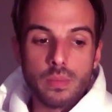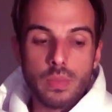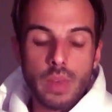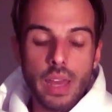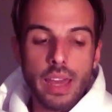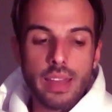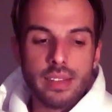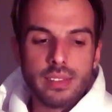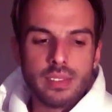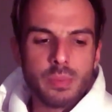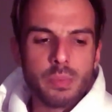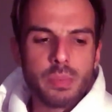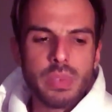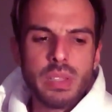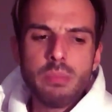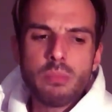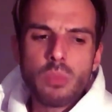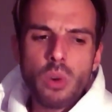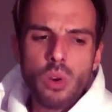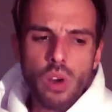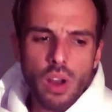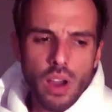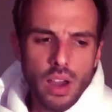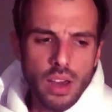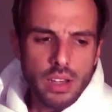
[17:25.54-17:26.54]
And be
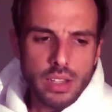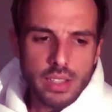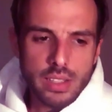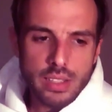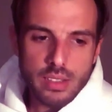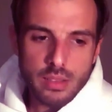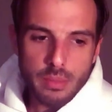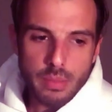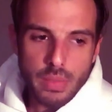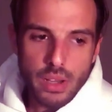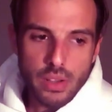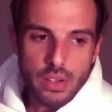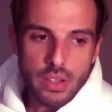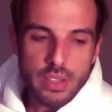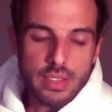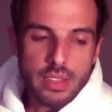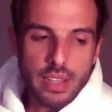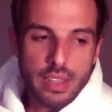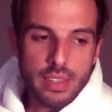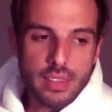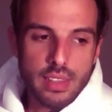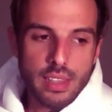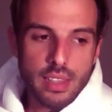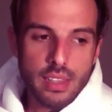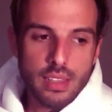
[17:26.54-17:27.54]
more honest about this. I
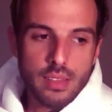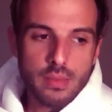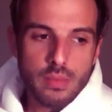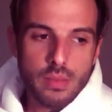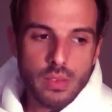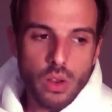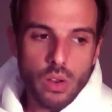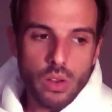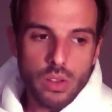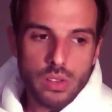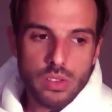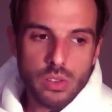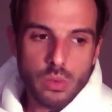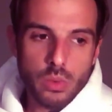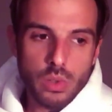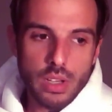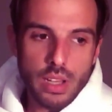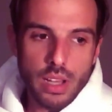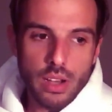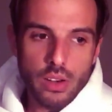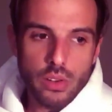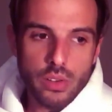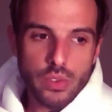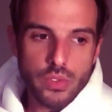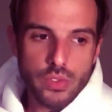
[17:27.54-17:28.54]
think also what
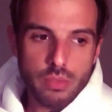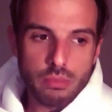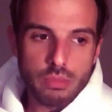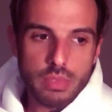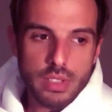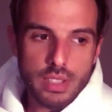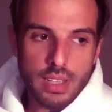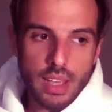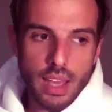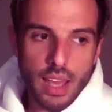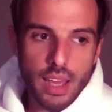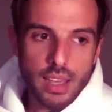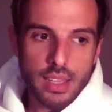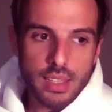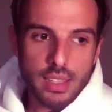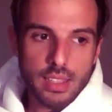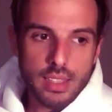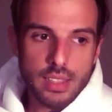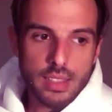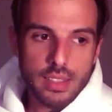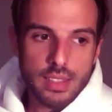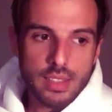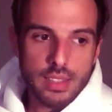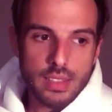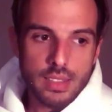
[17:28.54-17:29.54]
I learned from this guy
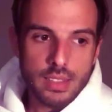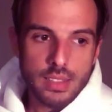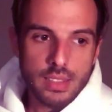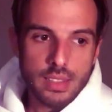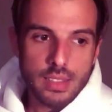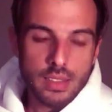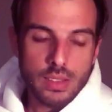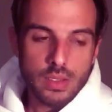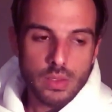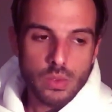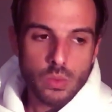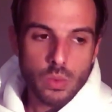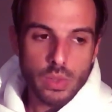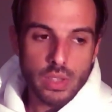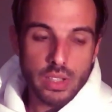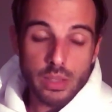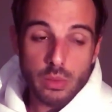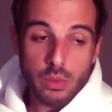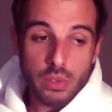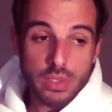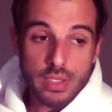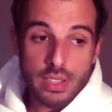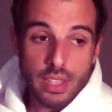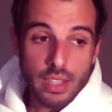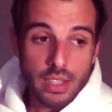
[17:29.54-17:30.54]
is when he
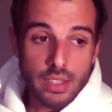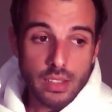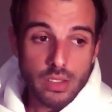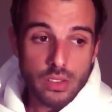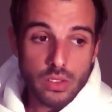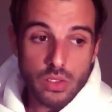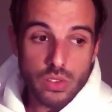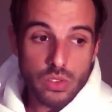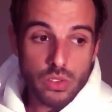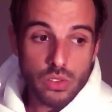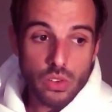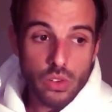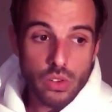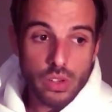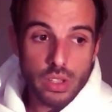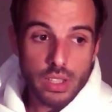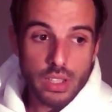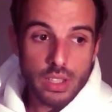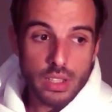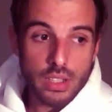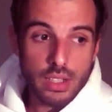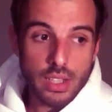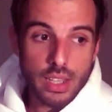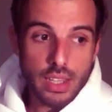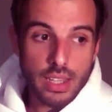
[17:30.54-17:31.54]
was telling the story,
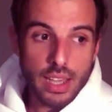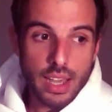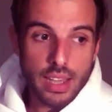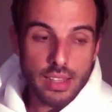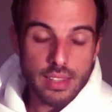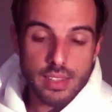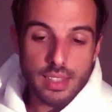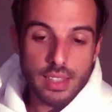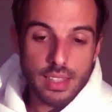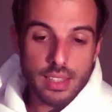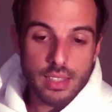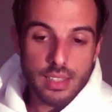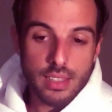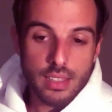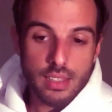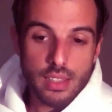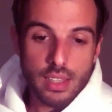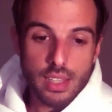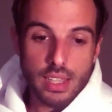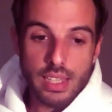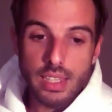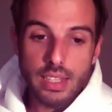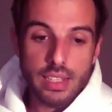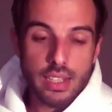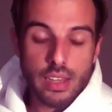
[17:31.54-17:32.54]
like, I think
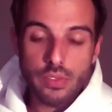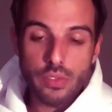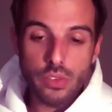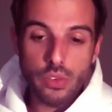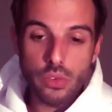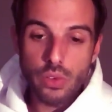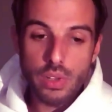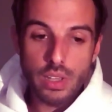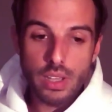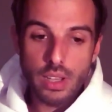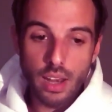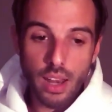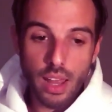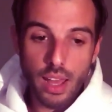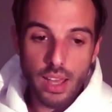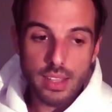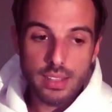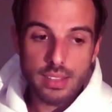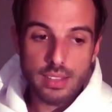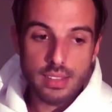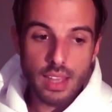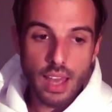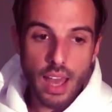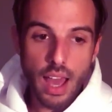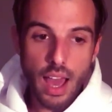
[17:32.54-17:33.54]
he never
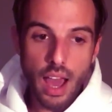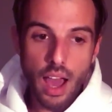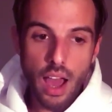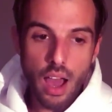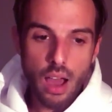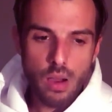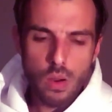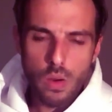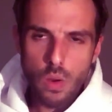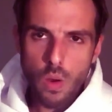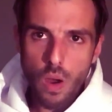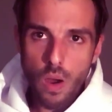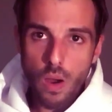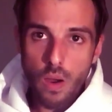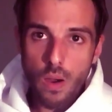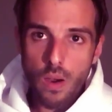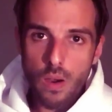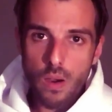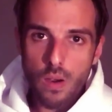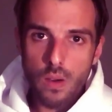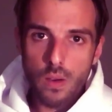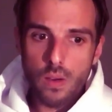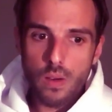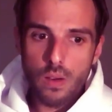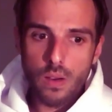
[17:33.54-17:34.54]
realized
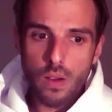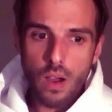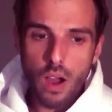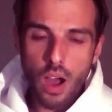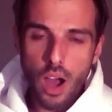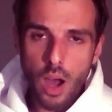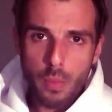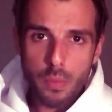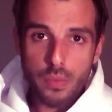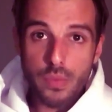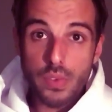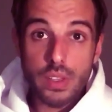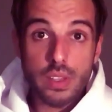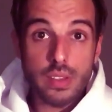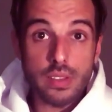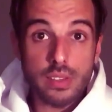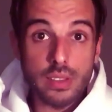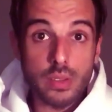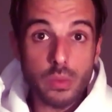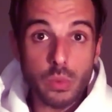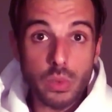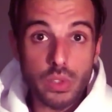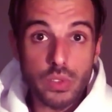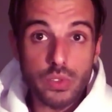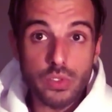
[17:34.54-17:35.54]
how obvious
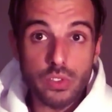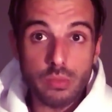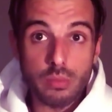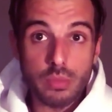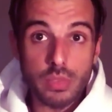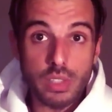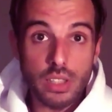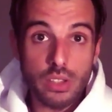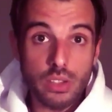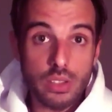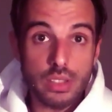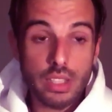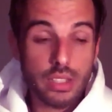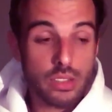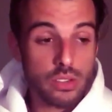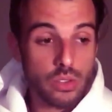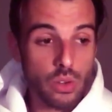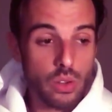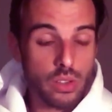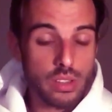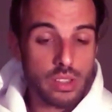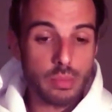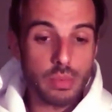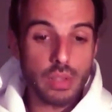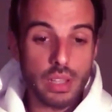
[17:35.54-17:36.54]
it was for me. Because I
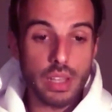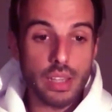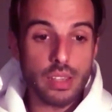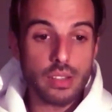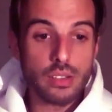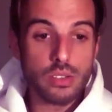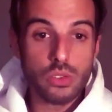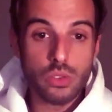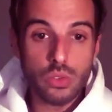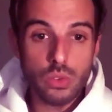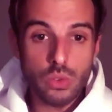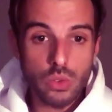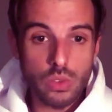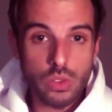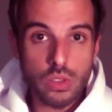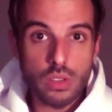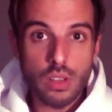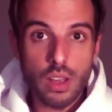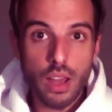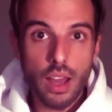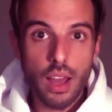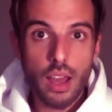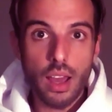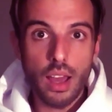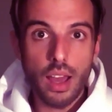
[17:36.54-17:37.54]
told him, like,
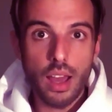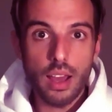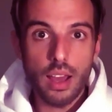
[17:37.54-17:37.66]
dude,